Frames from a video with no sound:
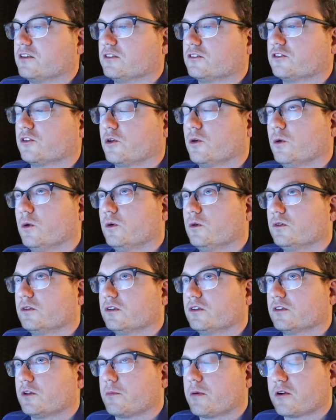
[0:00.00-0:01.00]
So
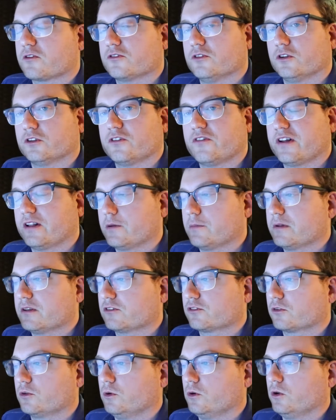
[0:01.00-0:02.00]
the Personal Development
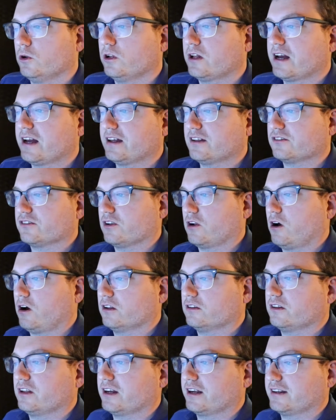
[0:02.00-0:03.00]
School has an
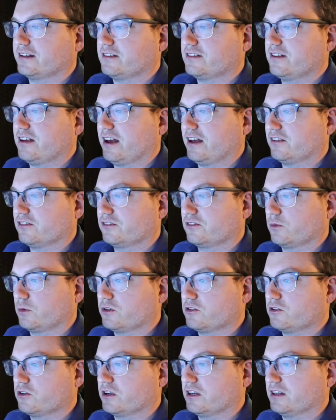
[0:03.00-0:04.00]
online test
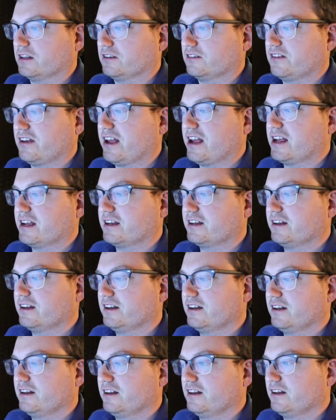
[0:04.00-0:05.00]
which you can take,
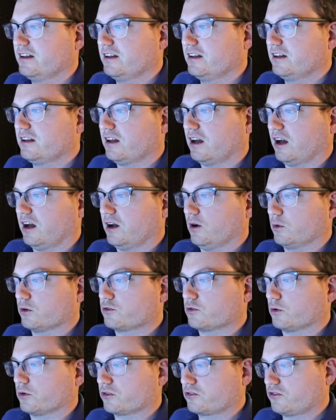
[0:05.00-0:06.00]

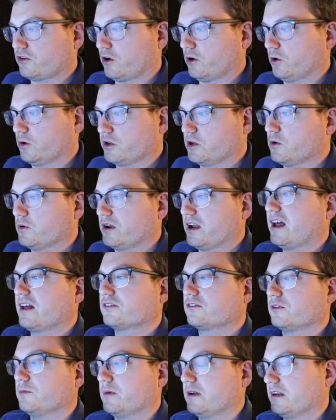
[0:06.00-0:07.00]
which will show you an
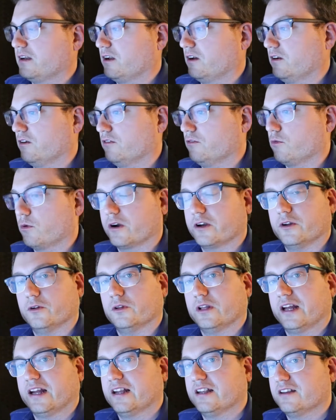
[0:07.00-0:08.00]
estimate of where you
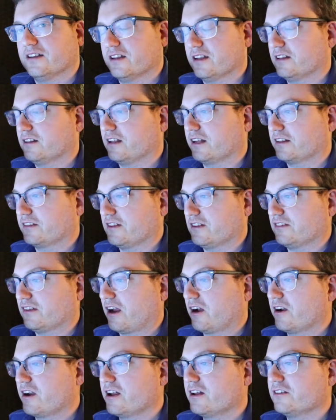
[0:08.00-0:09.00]
land in like these
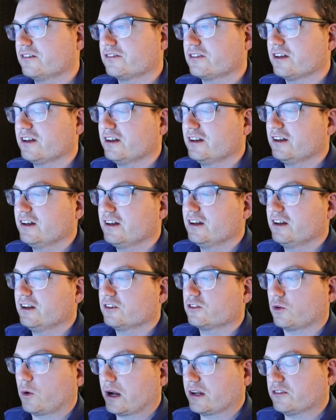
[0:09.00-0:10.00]
areas.
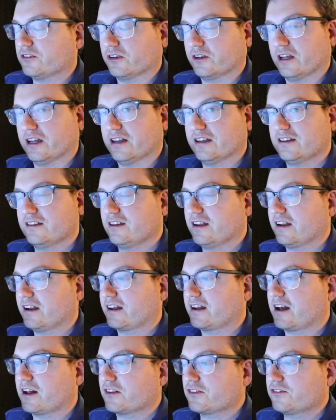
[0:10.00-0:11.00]
So I took it, and
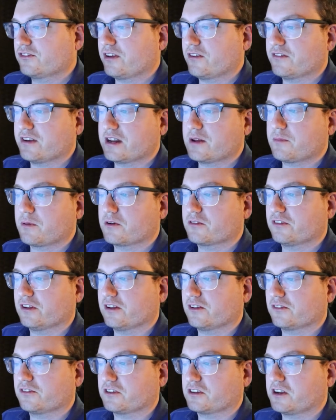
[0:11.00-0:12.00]
I got
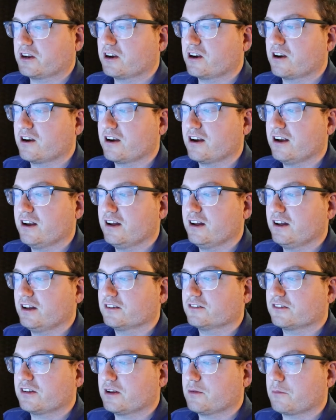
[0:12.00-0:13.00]
70% secure,
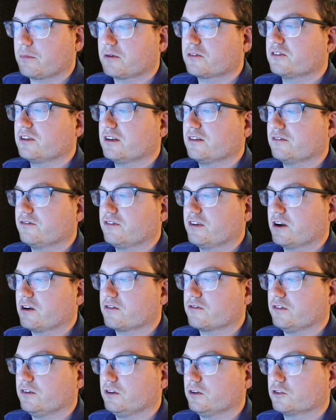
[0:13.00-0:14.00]
10%
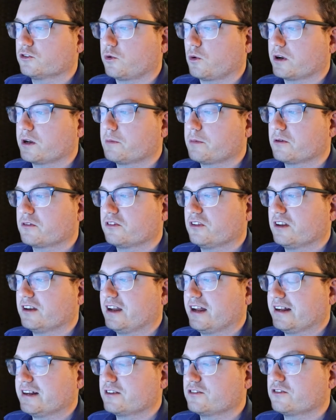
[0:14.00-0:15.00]
fearful,
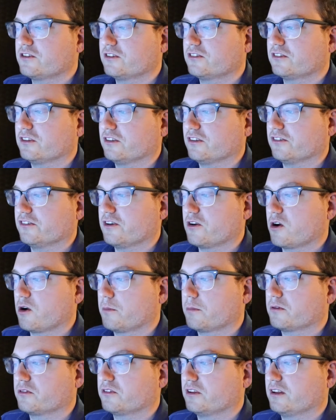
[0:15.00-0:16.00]
20% anxious, and
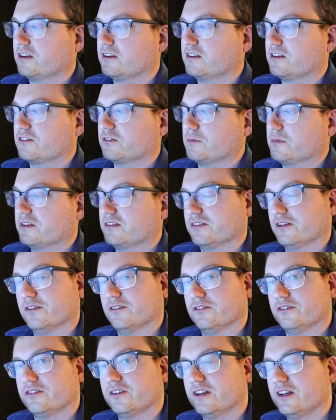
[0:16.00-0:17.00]
0%
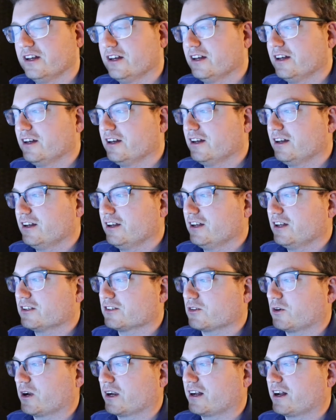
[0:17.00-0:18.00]
dismissive.
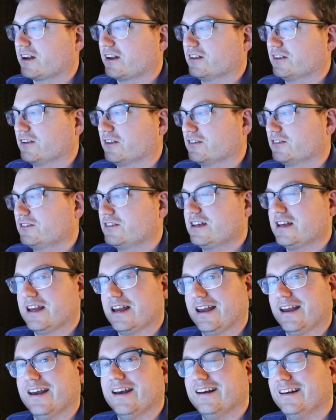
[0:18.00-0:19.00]
So I got a
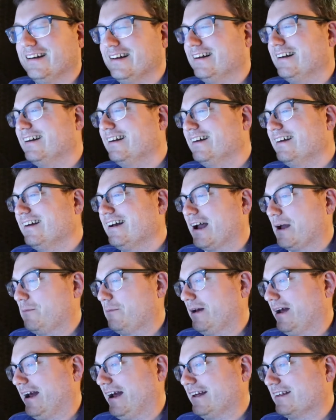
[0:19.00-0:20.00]
C. I
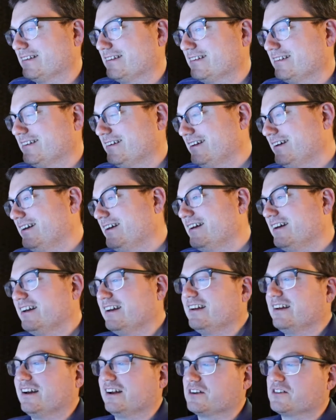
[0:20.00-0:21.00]
pass.
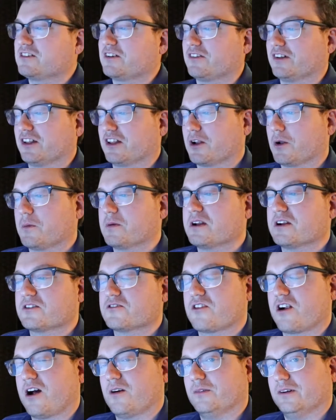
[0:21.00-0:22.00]
I just have a little bit of
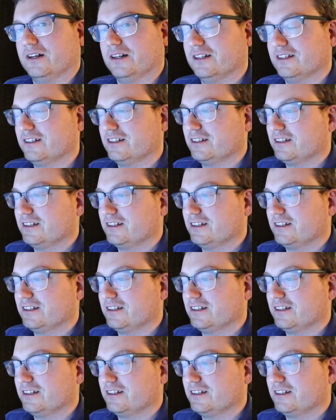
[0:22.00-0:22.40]
trauma.